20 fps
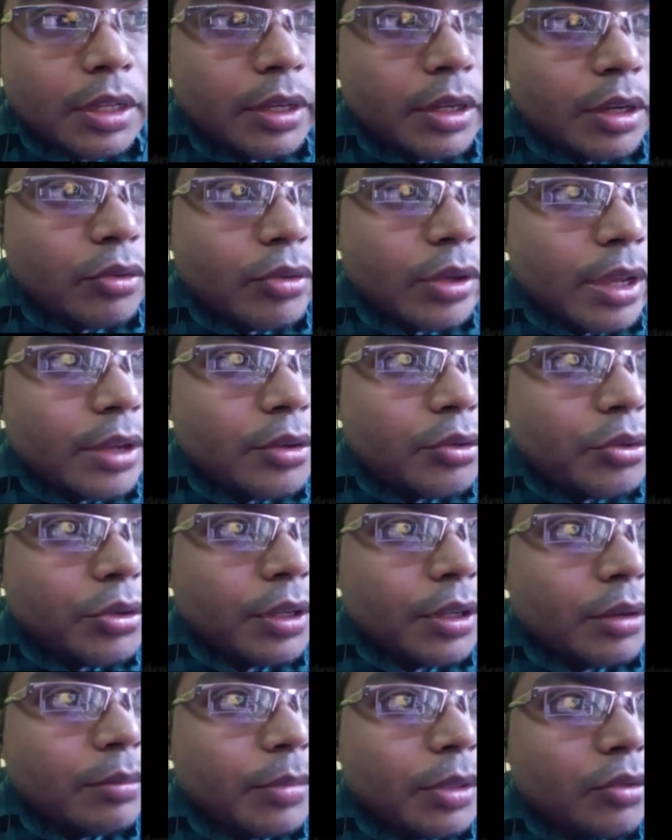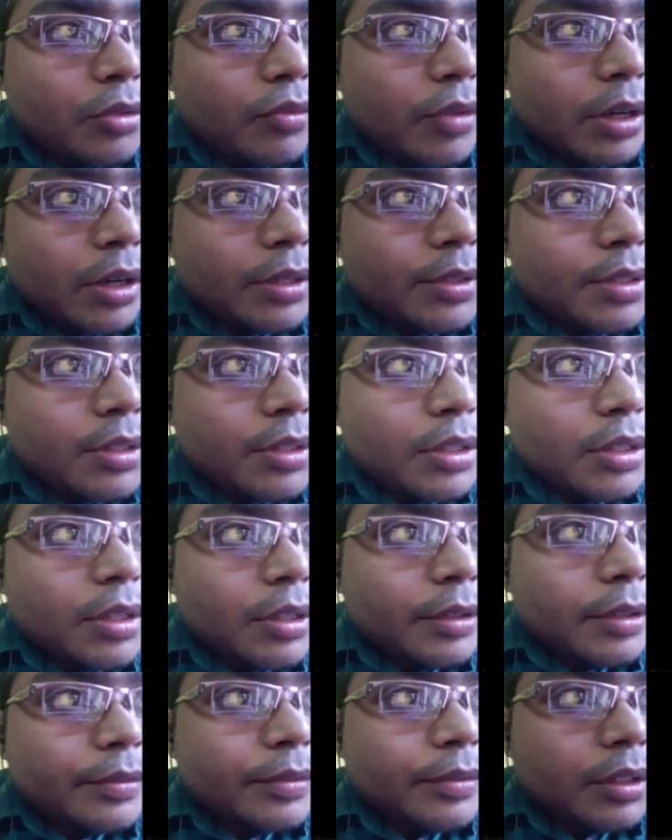Now can you tell me what is
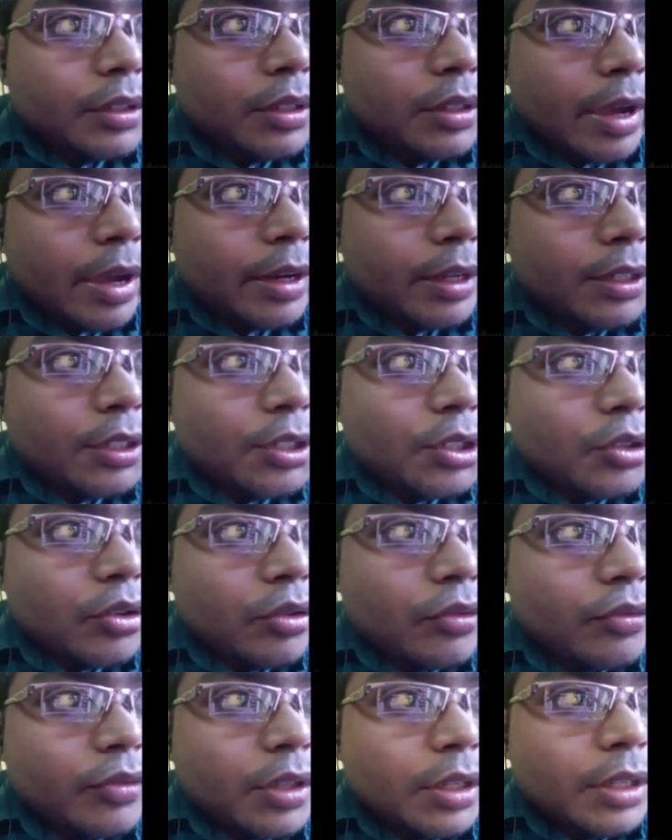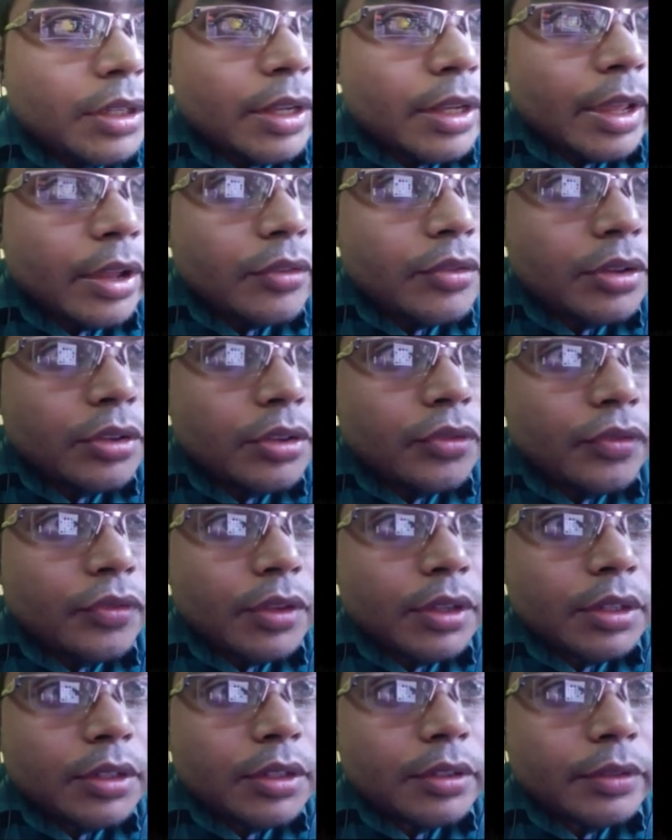the direction of the electric
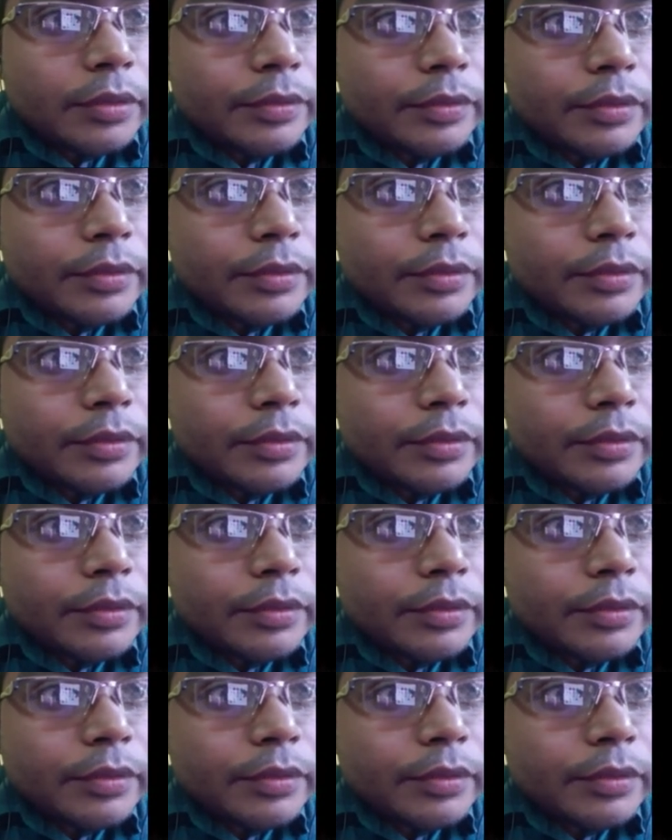field